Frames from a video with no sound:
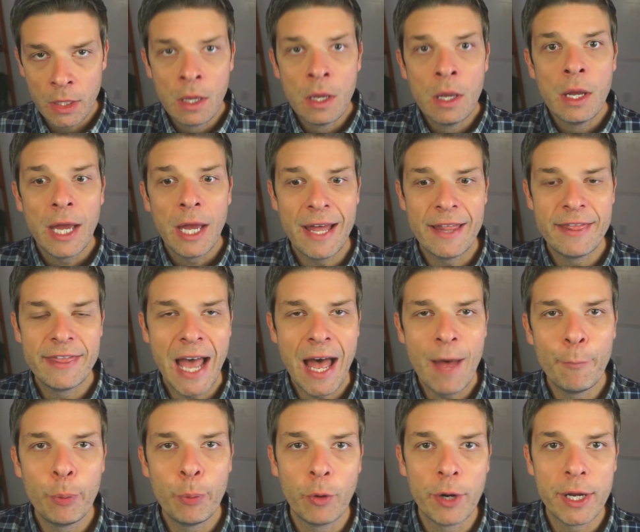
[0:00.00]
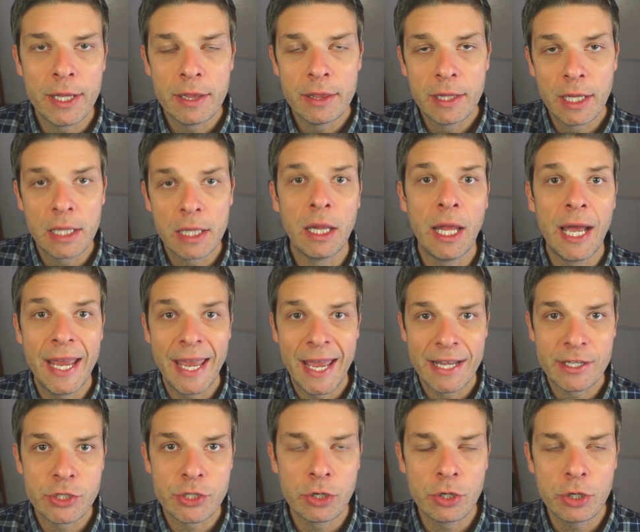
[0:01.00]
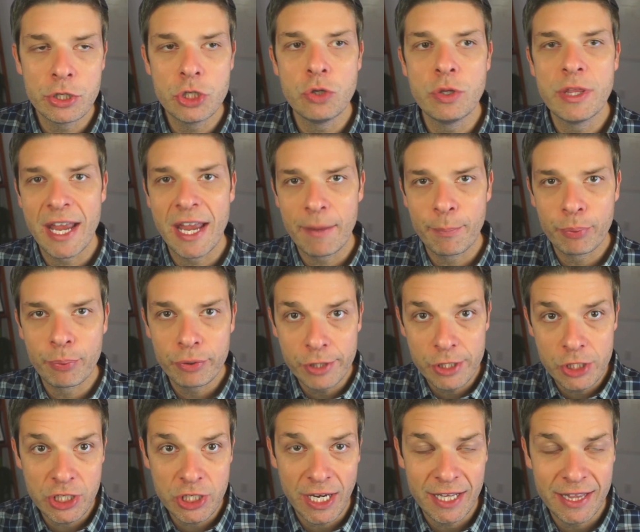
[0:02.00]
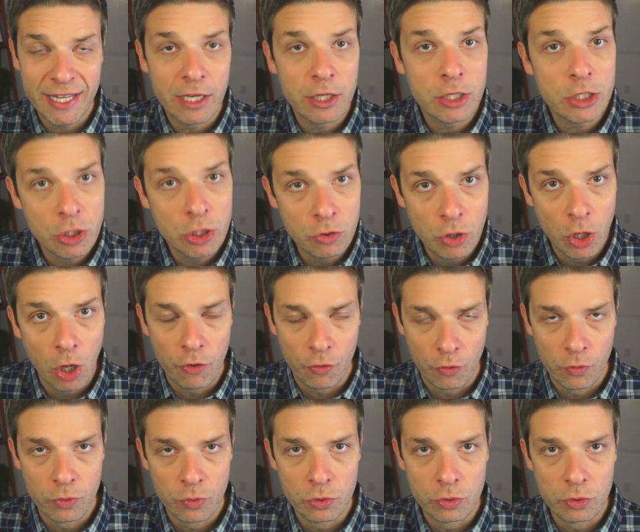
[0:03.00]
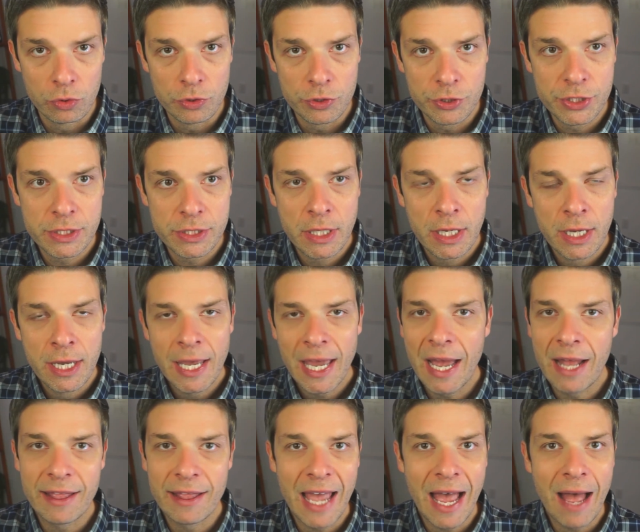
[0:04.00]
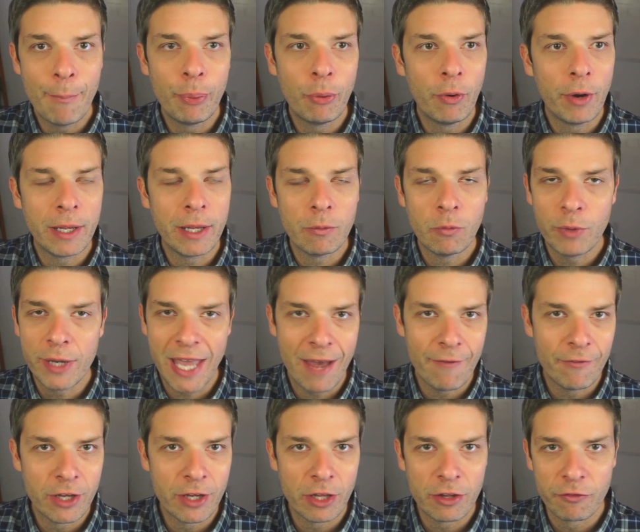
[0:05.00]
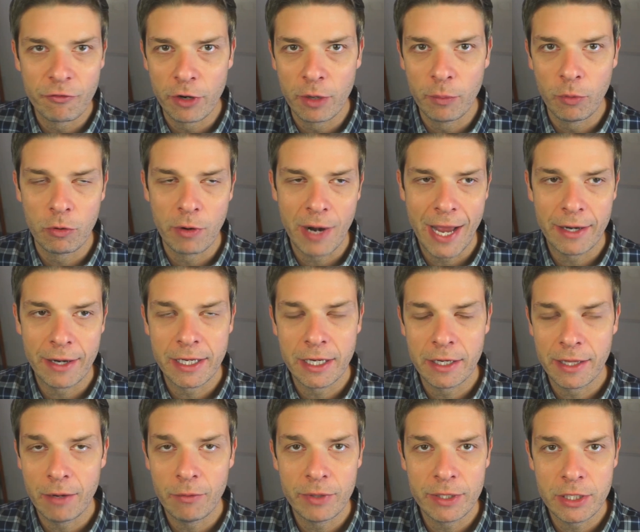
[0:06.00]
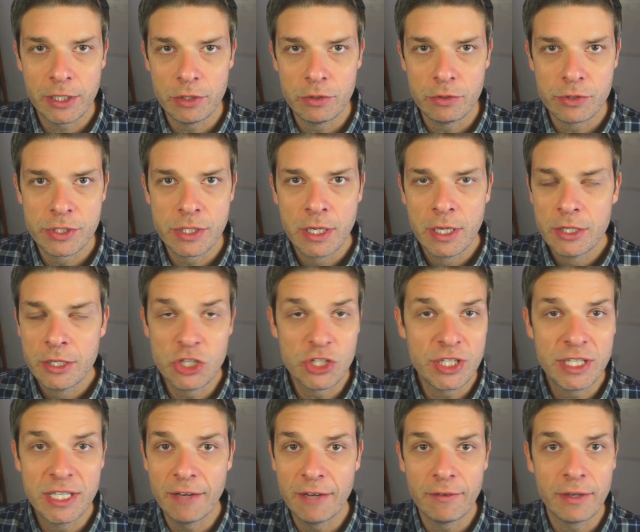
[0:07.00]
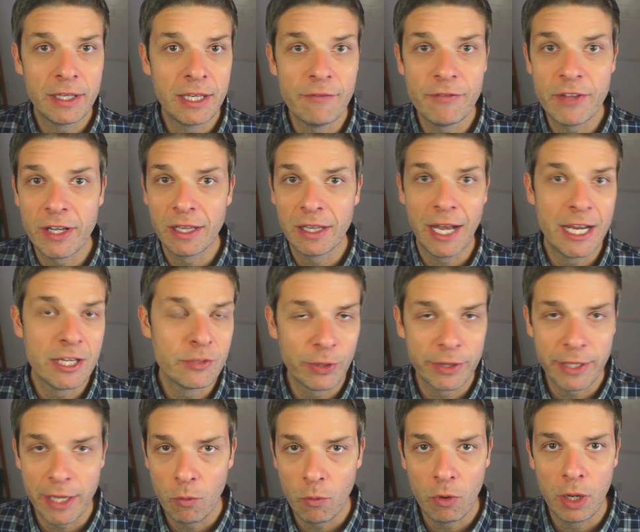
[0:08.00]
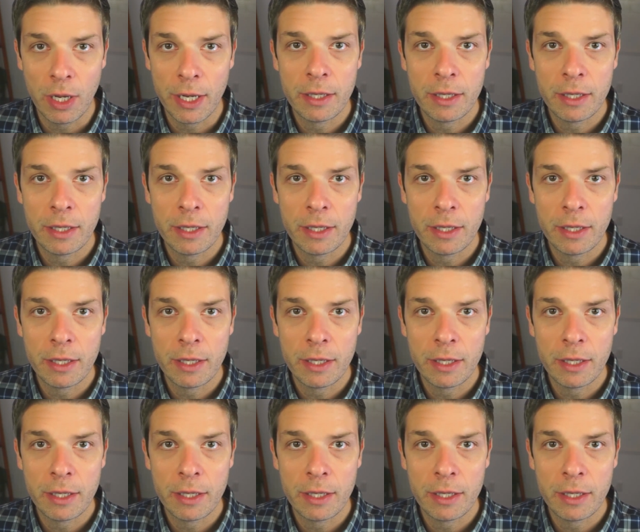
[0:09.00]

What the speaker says: At that point, the client has heard you. They appreciate that you know the rules. At that point, we have another verbal round here that we use. Just give the clients what they want.